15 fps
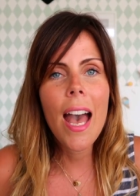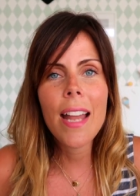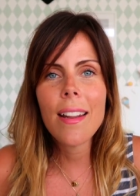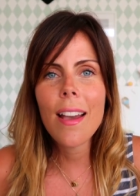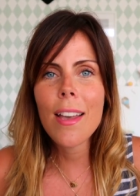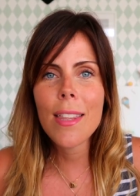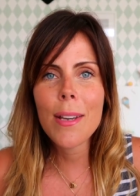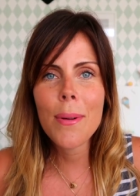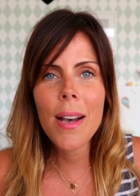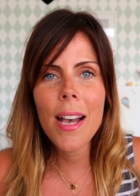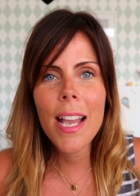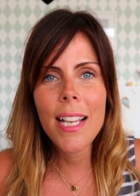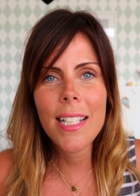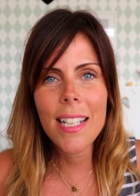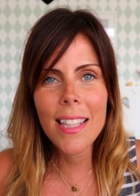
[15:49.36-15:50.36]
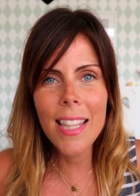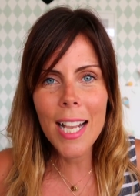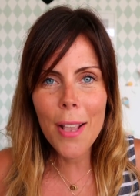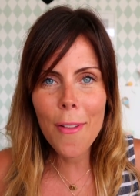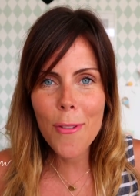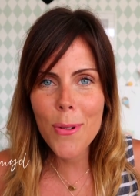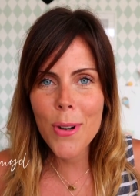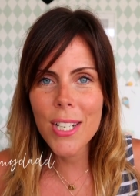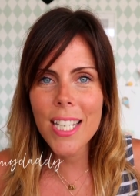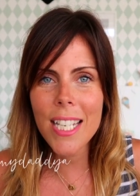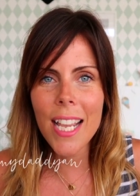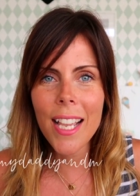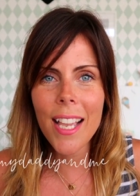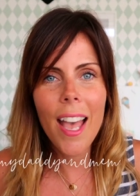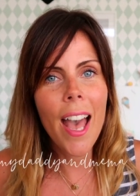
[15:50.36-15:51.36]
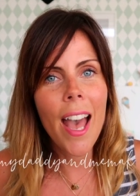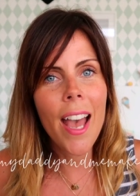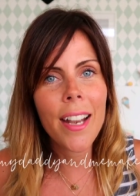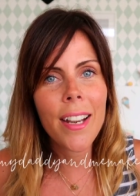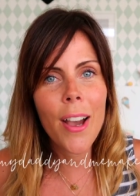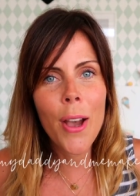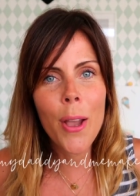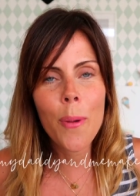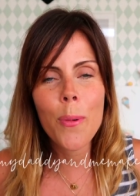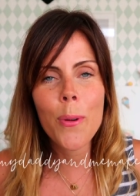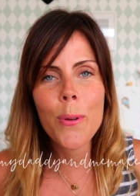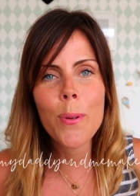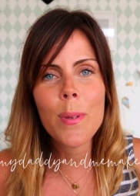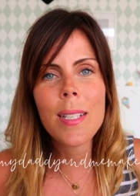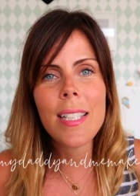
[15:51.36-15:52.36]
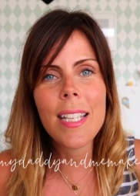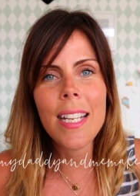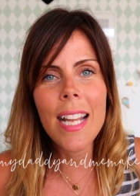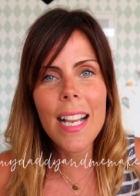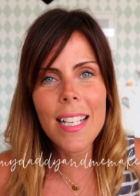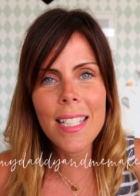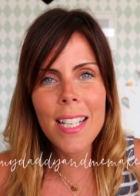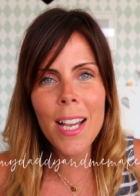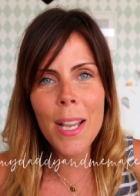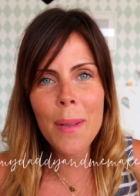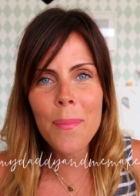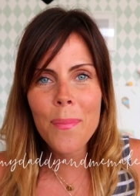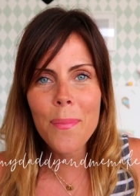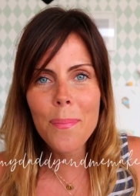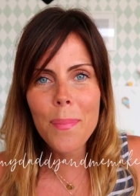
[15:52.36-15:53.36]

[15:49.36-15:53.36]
And otherwise, thank you for watching and I will see you next time.